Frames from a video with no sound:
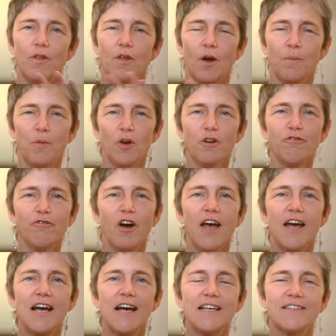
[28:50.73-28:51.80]
a modifier
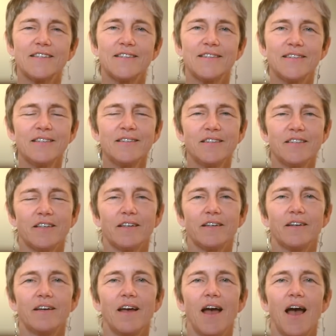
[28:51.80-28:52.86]
has a sister
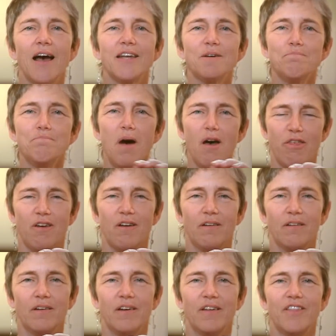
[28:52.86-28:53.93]
and a mother
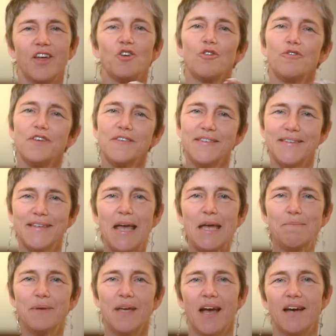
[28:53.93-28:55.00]
that are of the
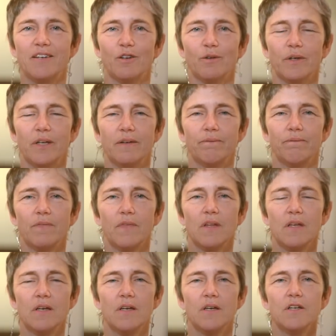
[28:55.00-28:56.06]
same category.
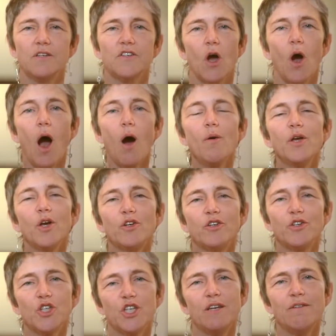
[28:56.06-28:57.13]
So how are we going to
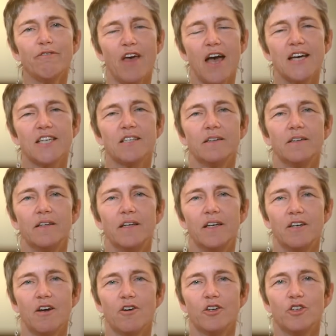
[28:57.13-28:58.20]
achieve that in
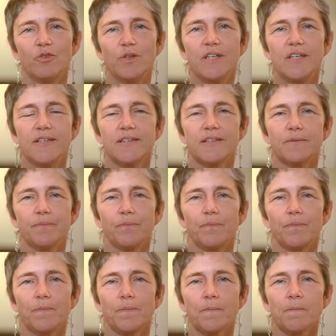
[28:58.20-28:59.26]
our trees?
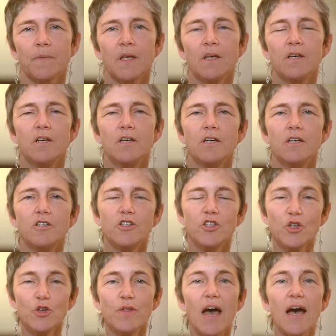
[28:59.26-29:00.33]
To
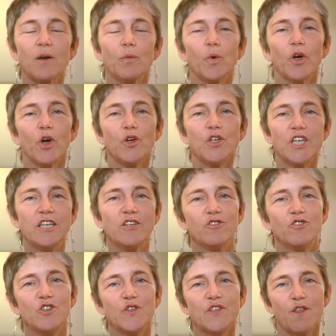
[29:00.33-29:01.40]
do that, we're going to
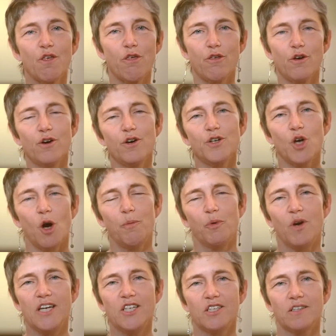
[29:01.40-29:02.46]
introduce a third
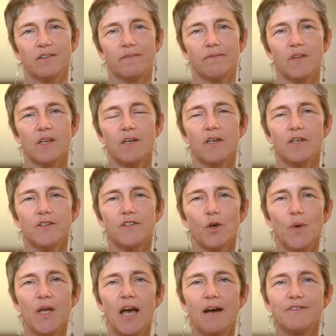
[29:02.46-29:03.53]
operation. So
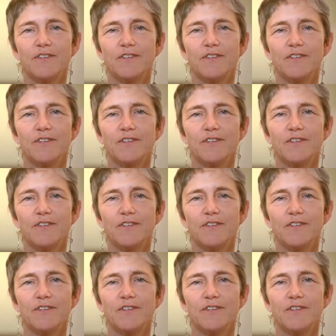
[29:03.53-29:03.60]
we have